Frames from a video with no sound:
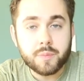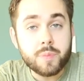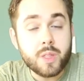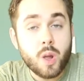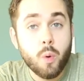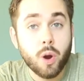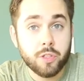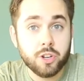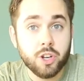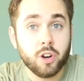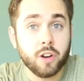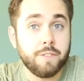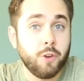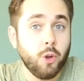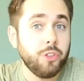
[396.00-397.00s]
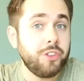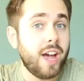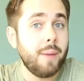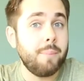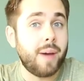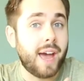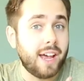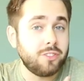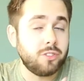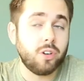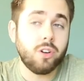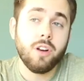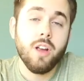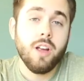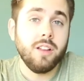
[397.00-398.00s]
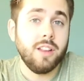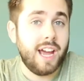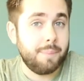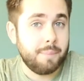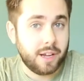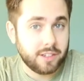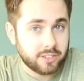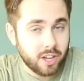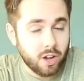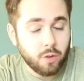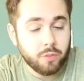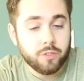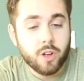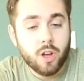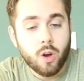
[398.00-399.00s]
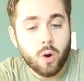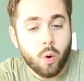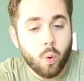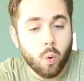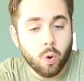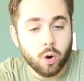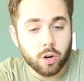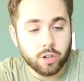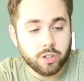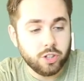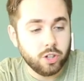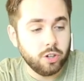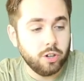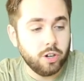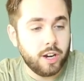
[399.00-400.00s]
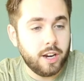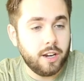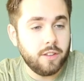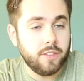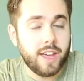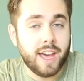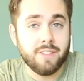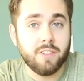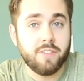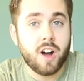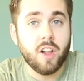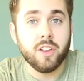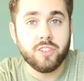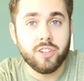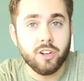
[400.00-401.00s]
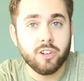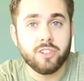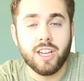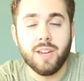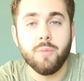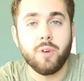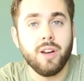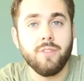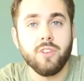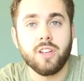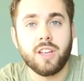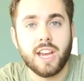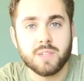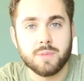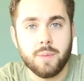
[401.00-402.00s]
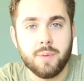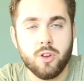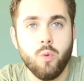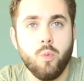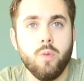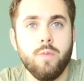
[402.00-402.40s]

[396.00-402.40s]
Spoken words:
Whether you're a full-time pastor like myself or you're the head of a volunteer team, whatever the case may be,